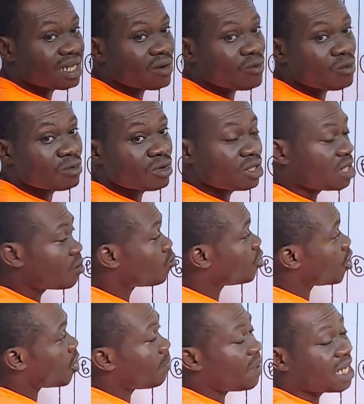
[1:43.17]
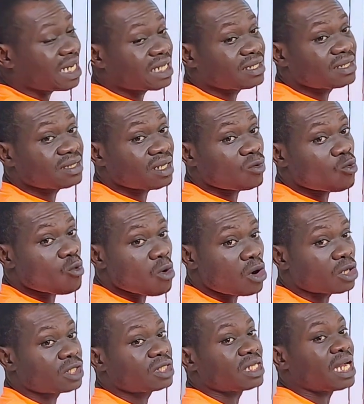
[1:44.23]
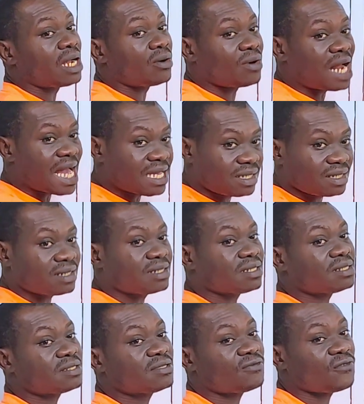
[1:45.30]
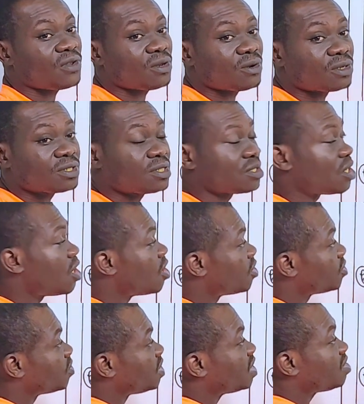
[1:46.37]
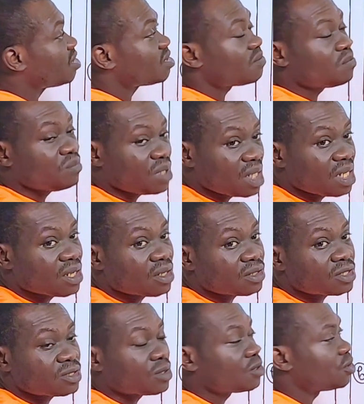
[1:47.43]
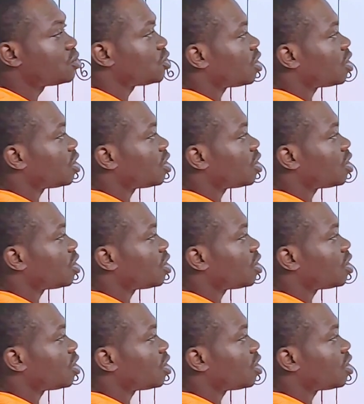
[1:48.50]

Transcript: the number that is in words. Now write it in figures. So this is million. So you